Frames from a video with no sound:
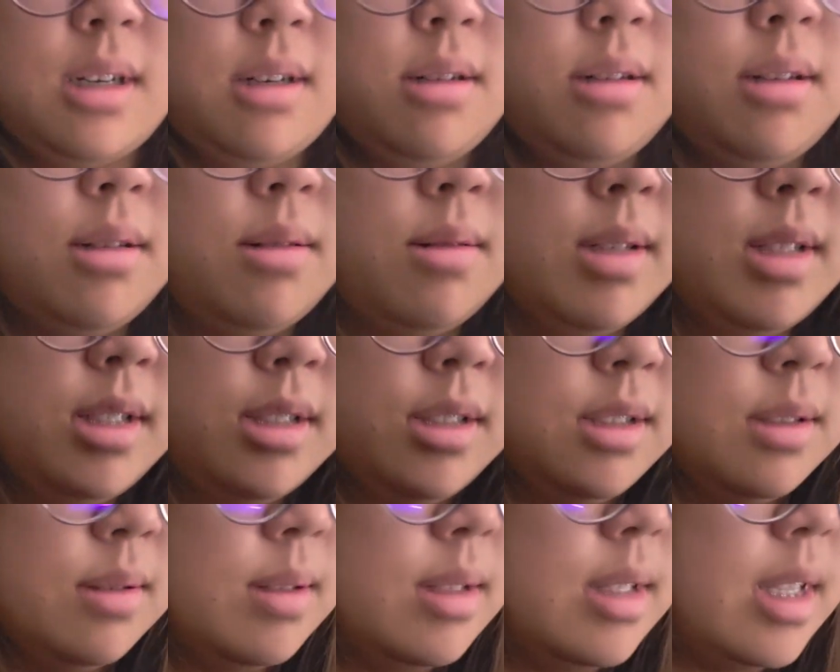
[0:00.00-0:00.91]
I don't know what
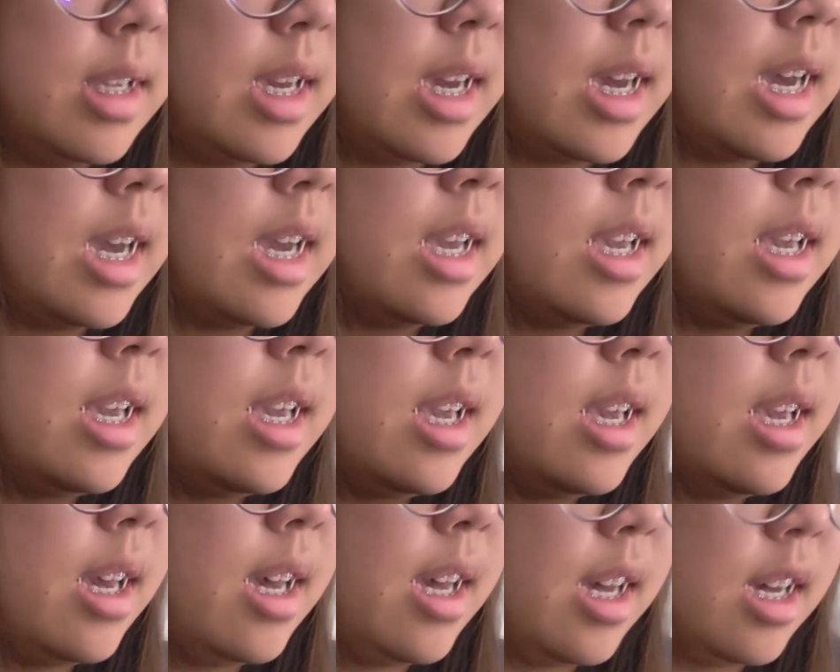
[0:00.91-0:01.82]
to do with it.
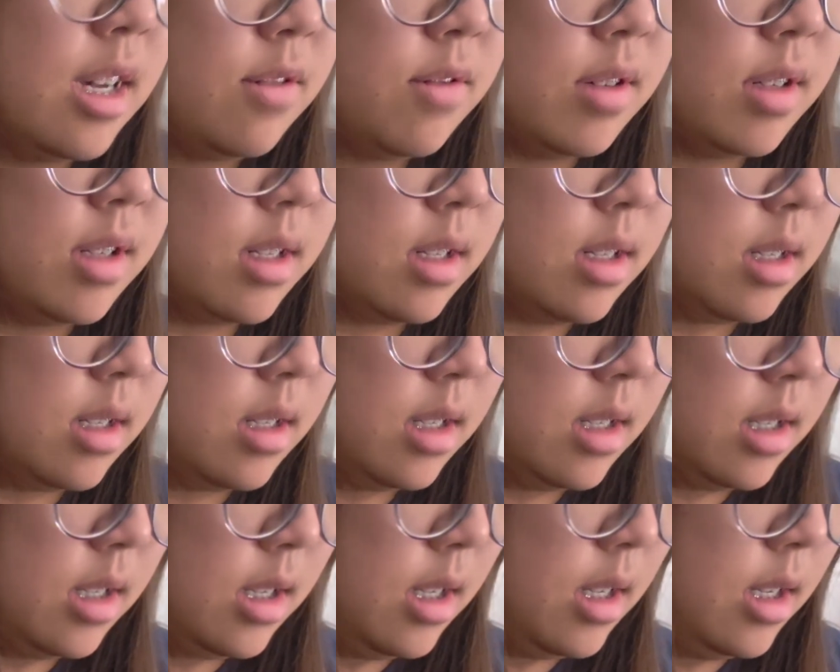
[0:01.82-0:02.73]
I have
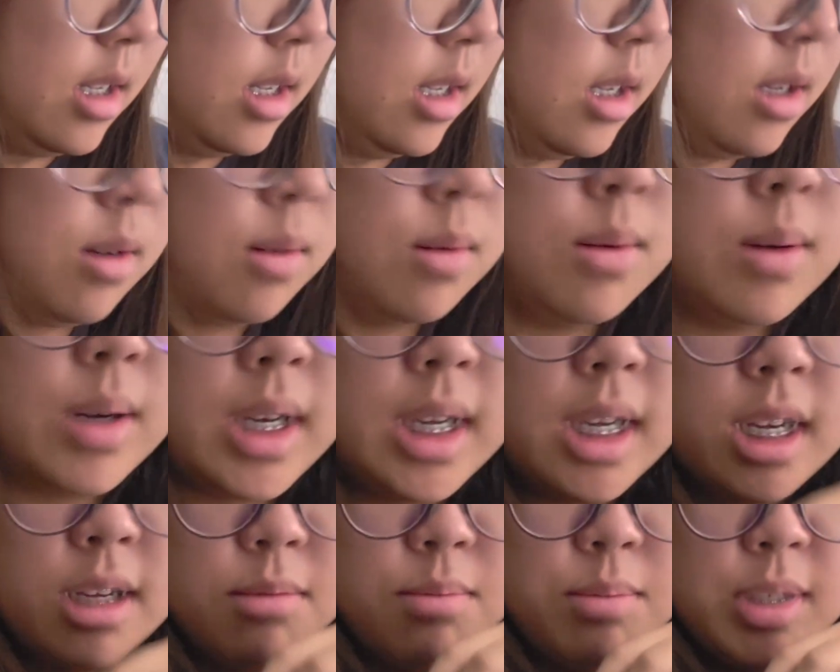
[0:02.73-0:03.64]

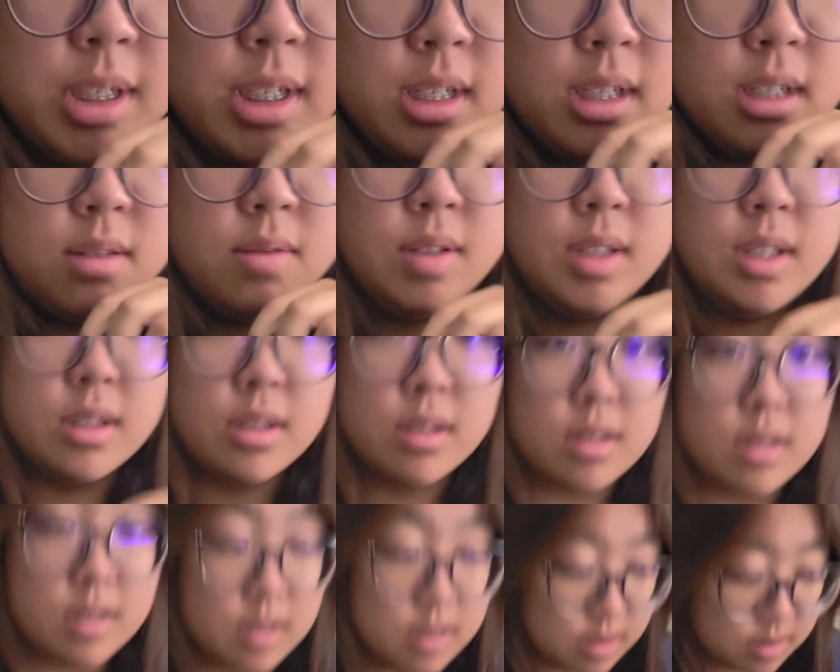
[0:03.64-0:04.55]
quite a bit of
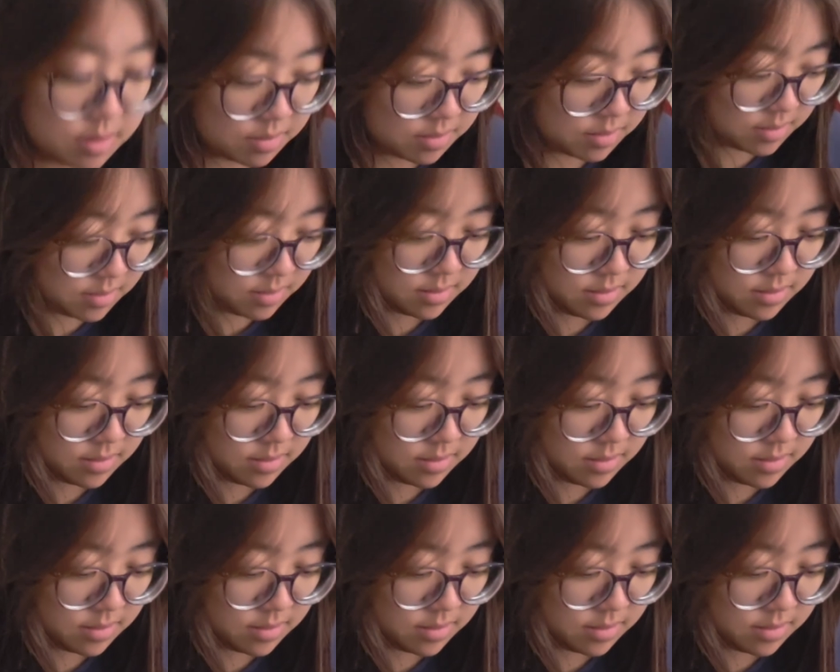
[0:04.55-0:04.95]
yarn